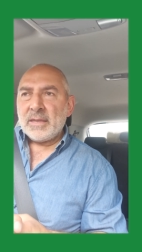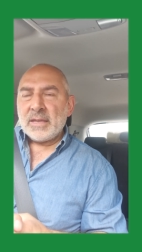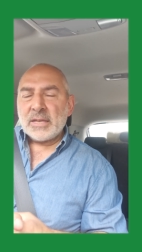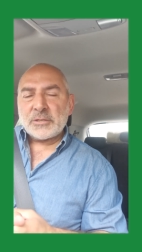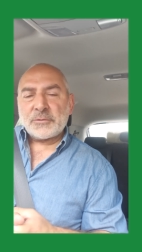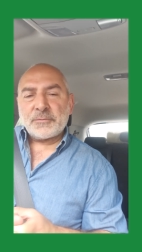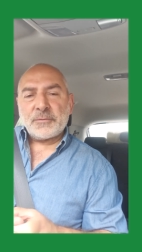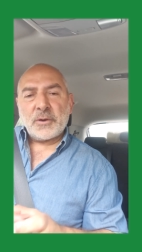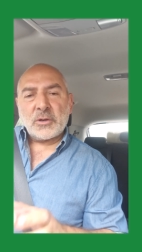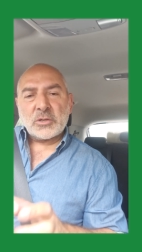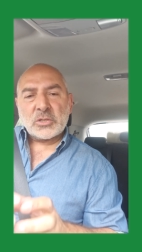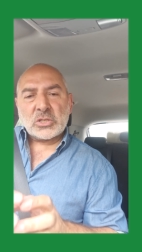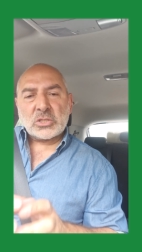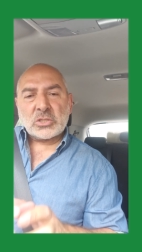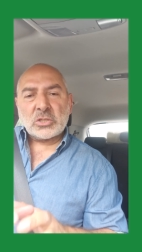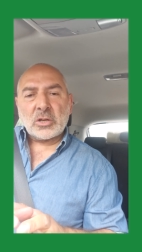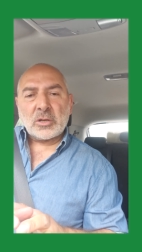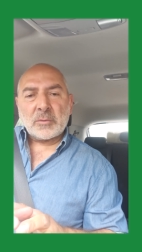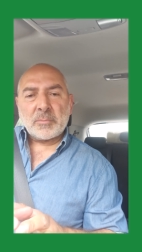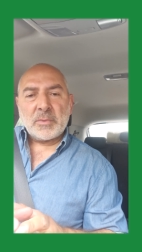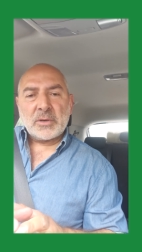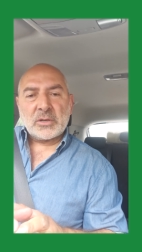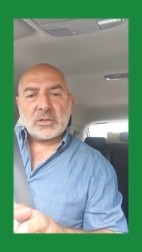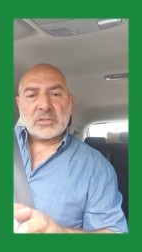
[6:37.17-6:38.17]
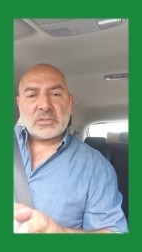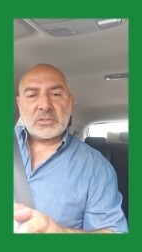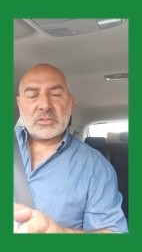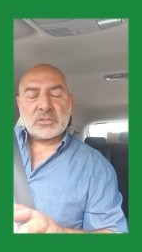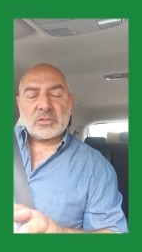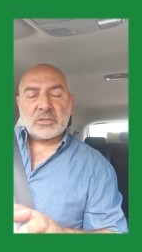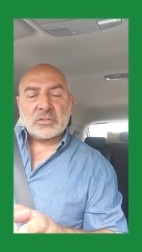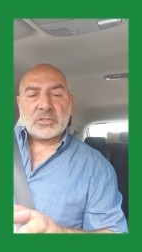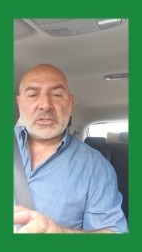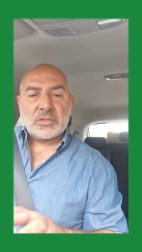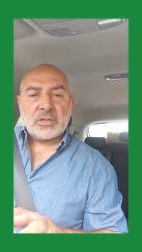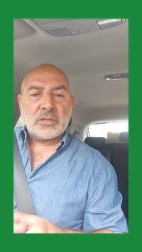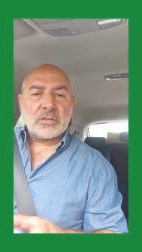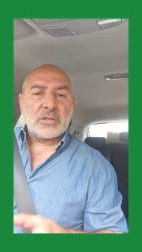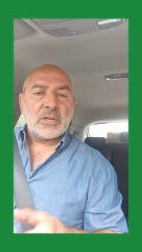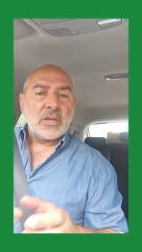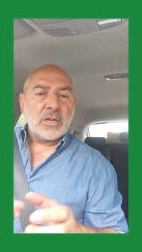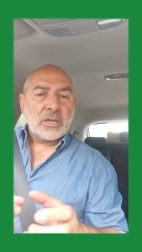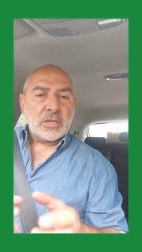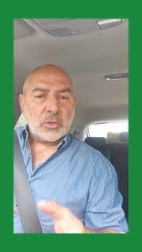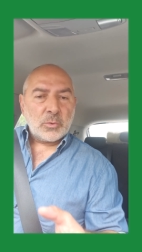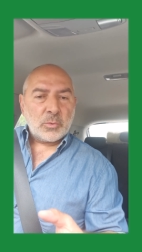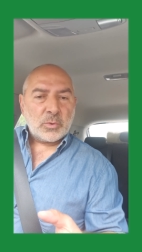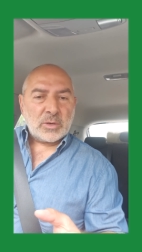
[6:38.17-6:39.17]
As far as stock markets are concerned,
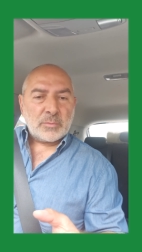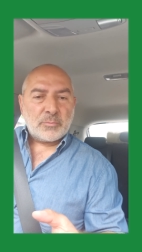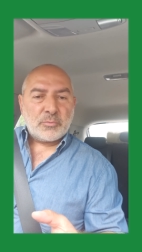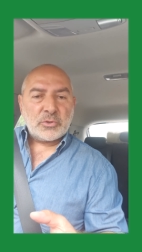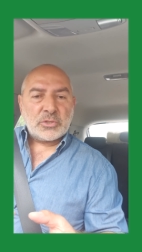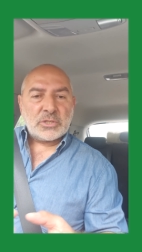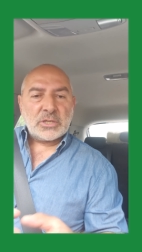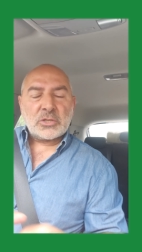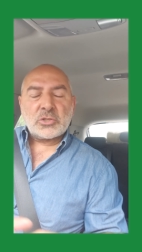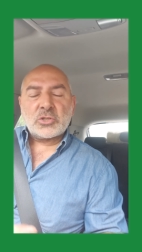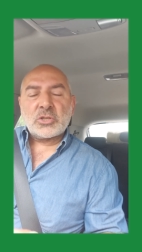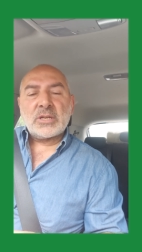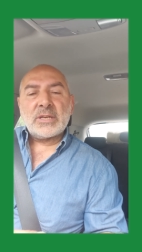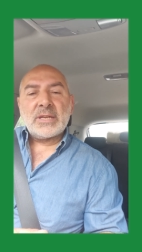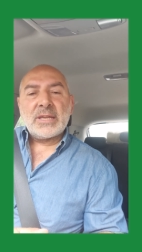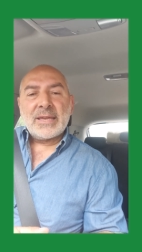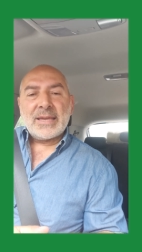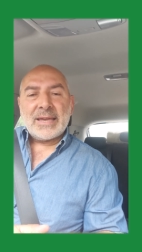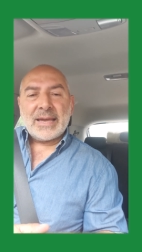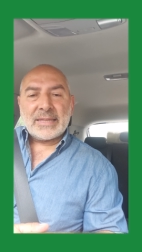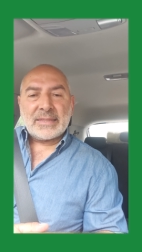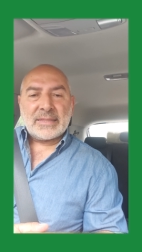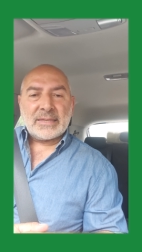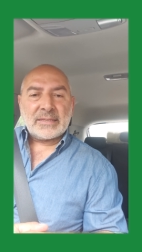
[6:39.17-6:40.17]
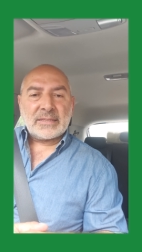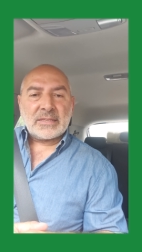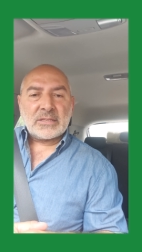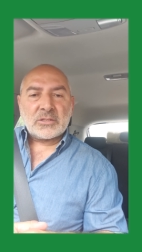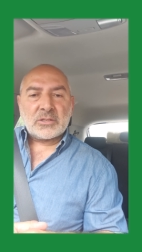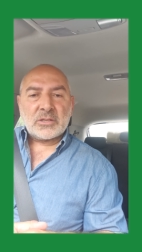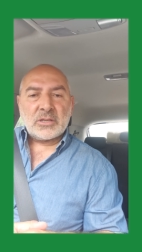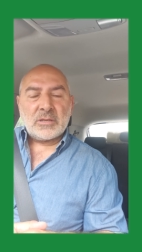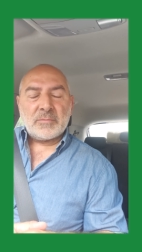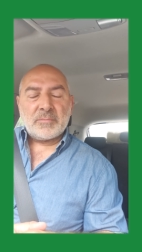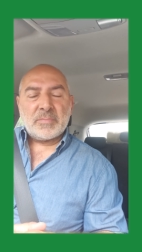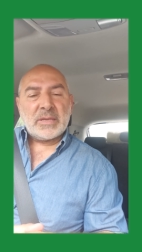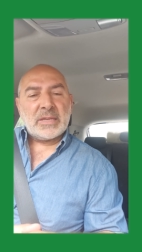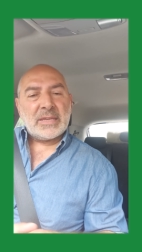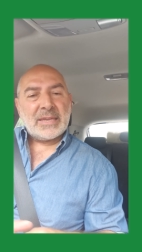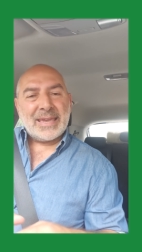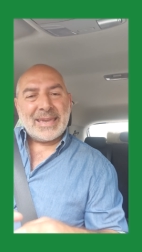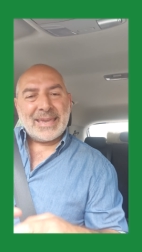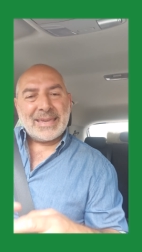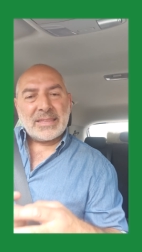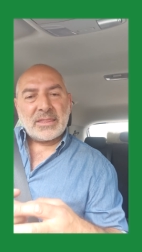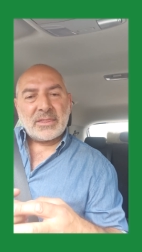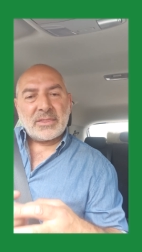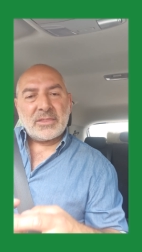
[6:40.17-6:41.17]
you want a prediction? I think there's going to be
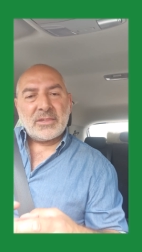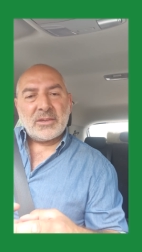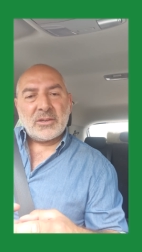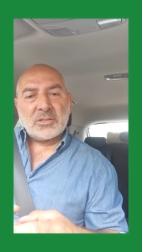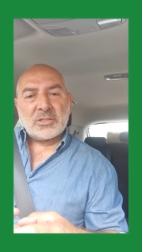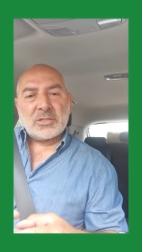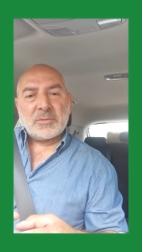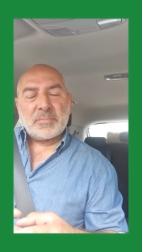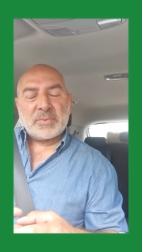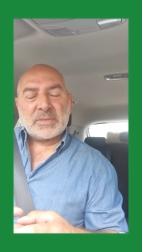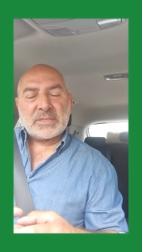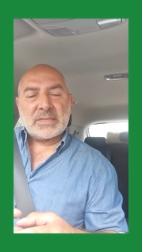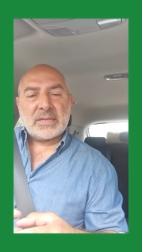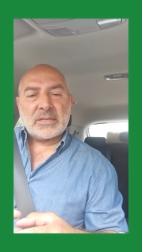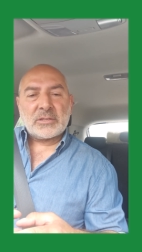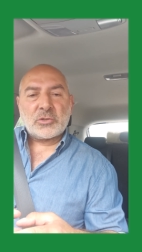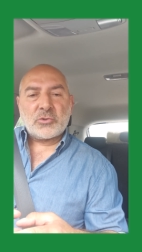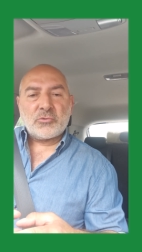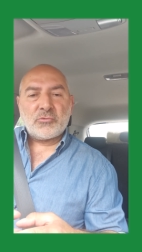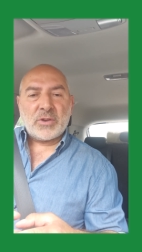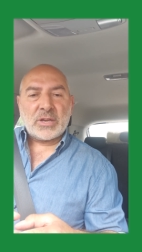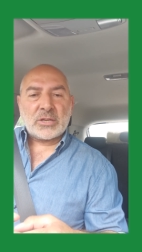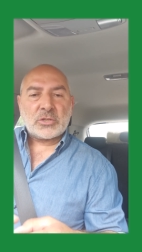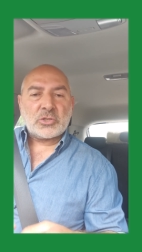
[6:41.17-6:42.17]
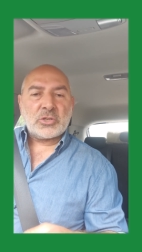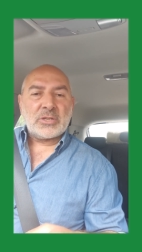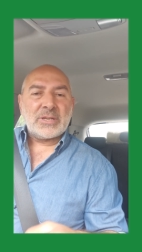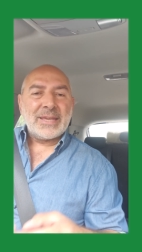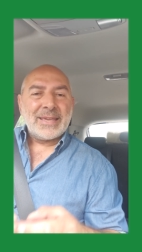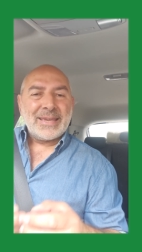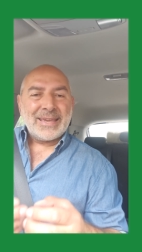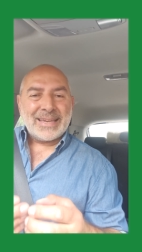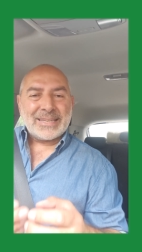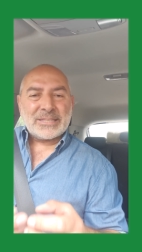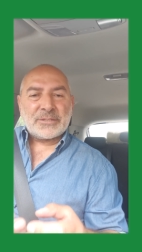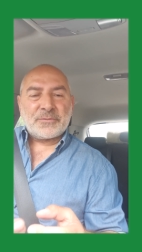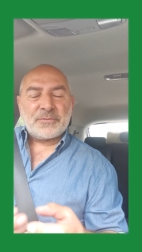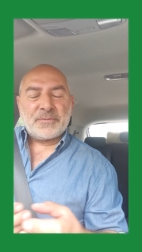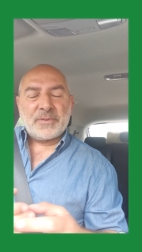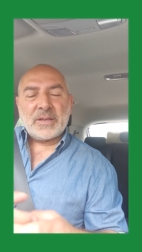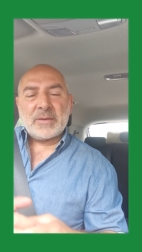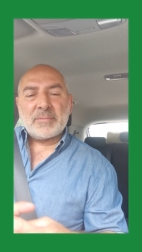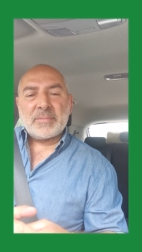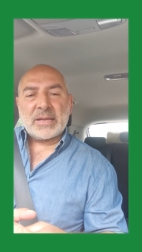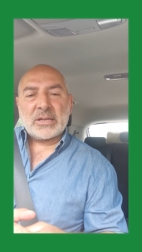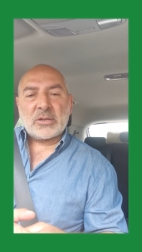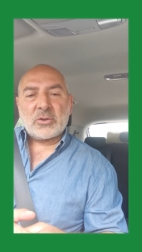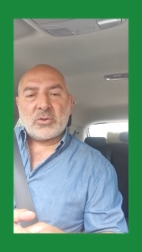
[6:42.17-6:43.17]
a 30% correction. As
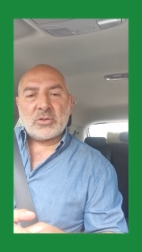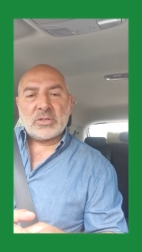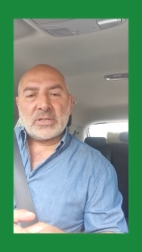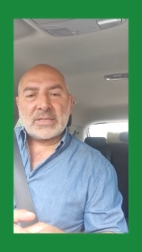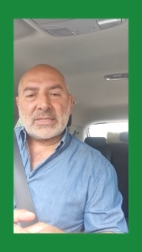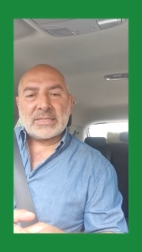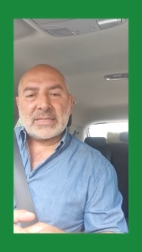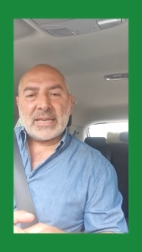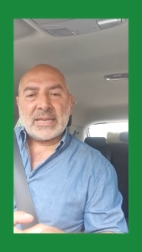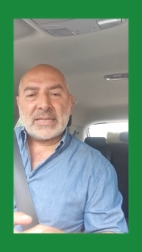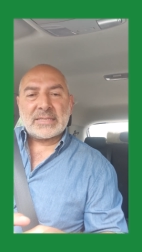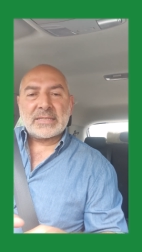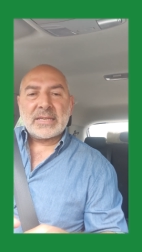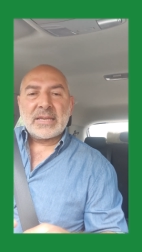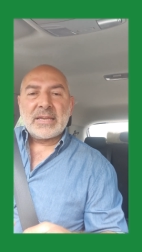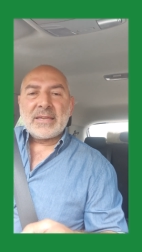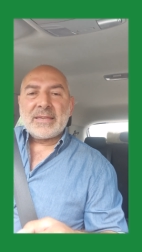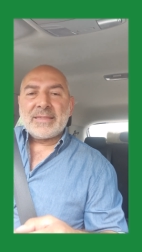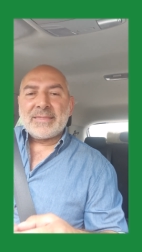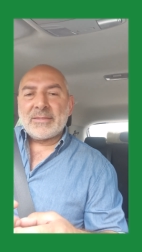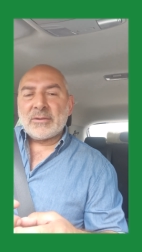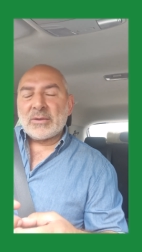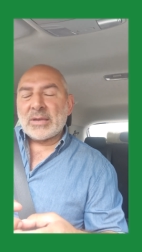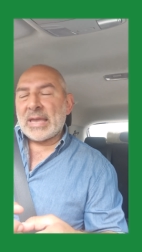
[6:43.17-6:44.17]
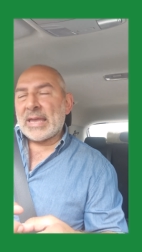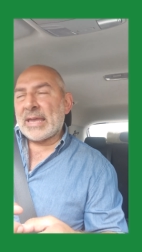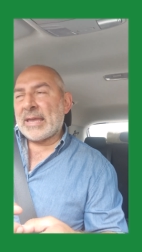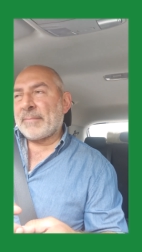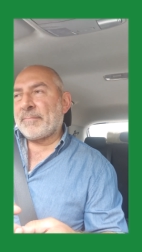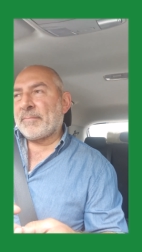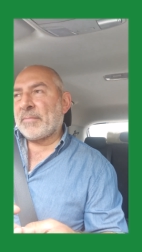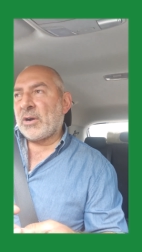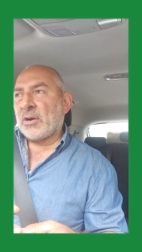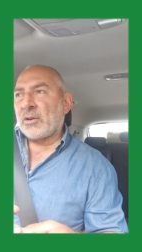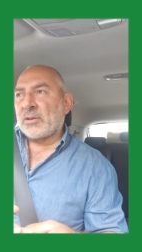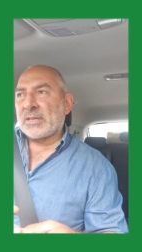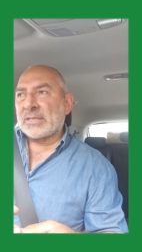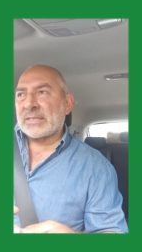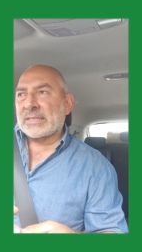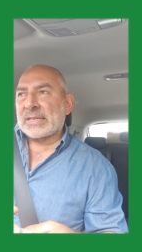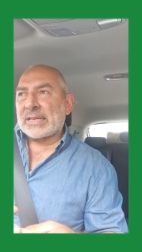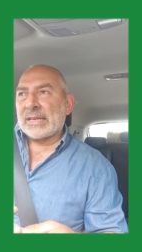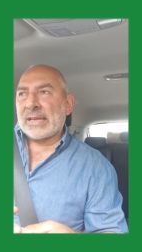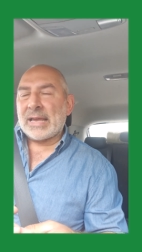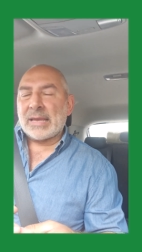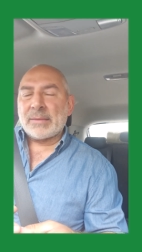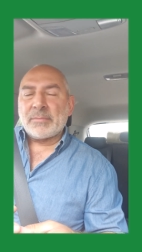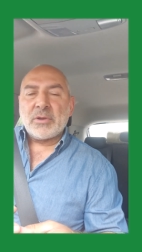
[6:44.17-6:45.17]
Phil, my colleague, says, the uh, markets
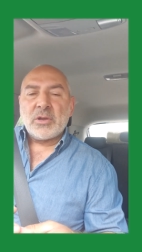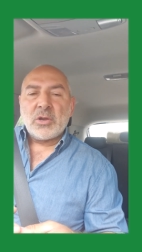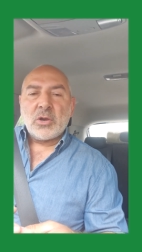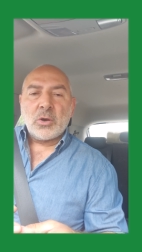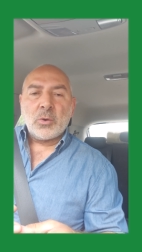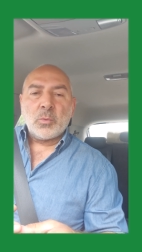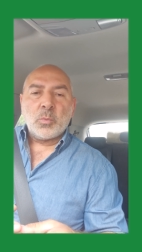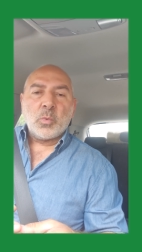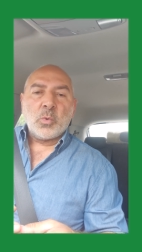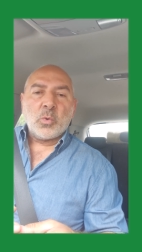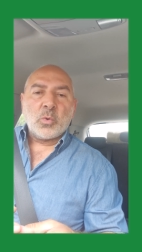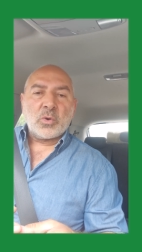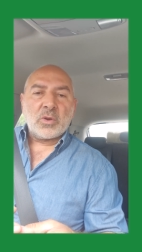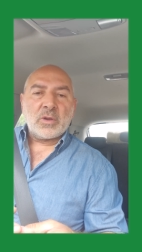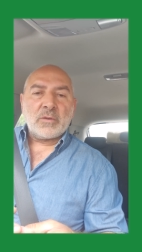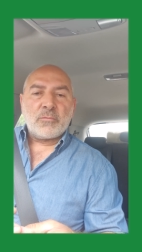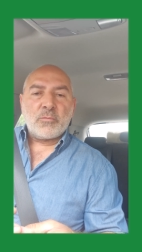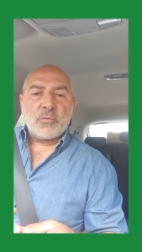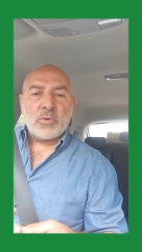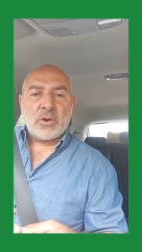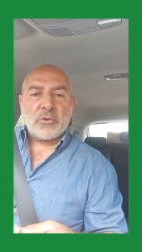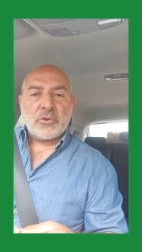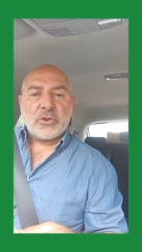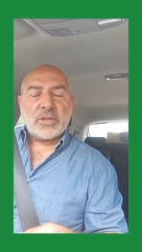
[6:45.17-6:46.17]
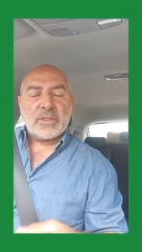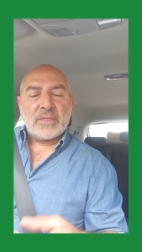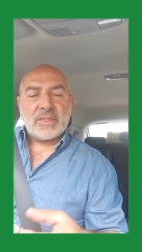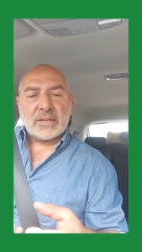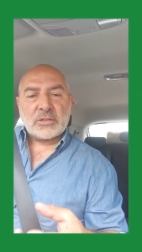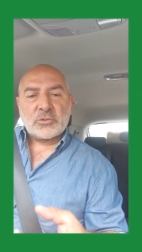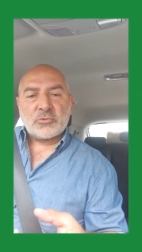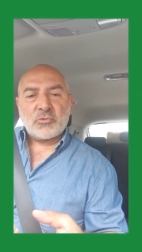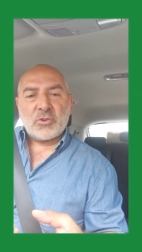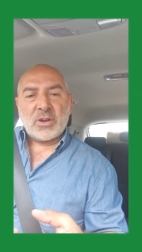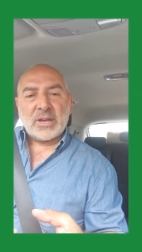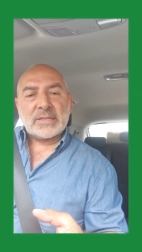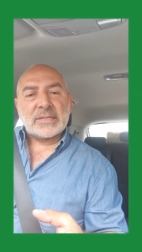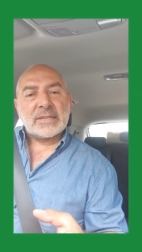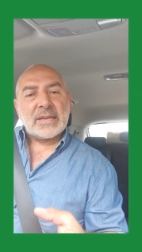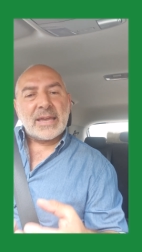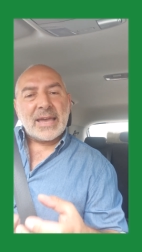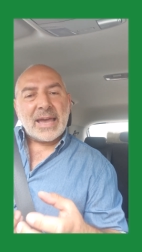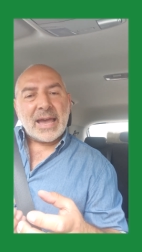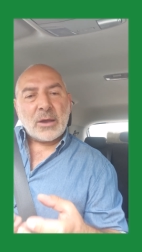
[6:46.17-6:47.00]
climb a wall of worry. That's right.